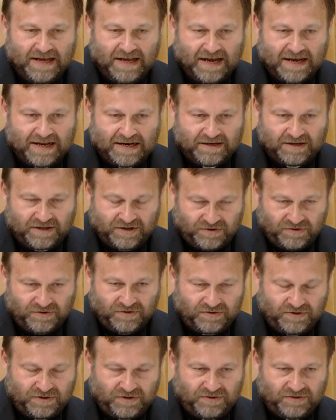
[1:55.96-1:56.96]
and
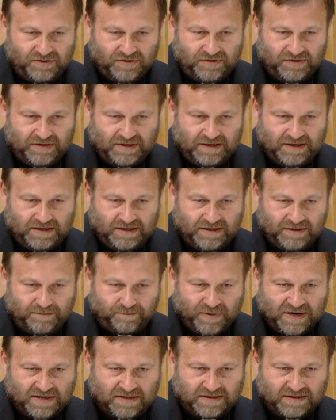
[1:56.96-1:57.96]
through to the
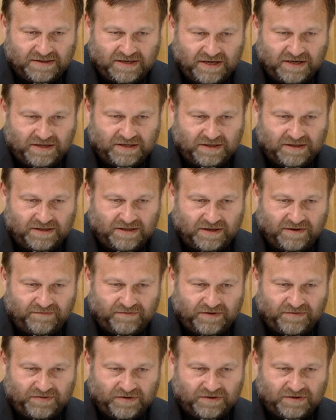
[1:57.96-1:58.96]
presentation
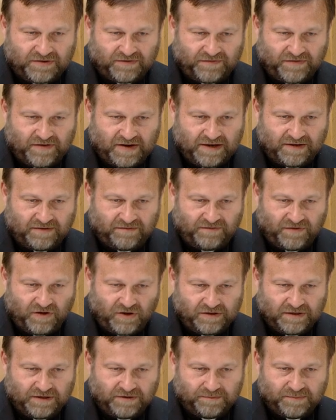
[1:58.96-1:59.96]
of the first five
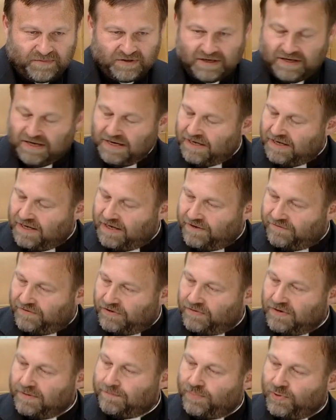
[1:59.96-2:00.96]
volumes of
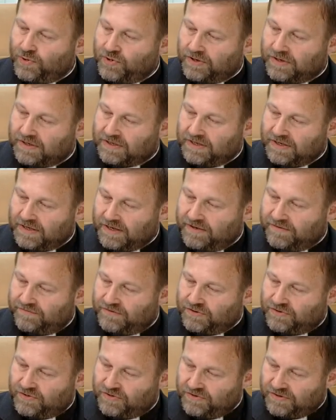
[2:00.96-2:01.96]
the report of
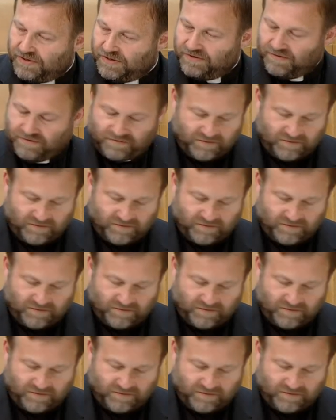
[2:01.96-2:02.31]
the Truth and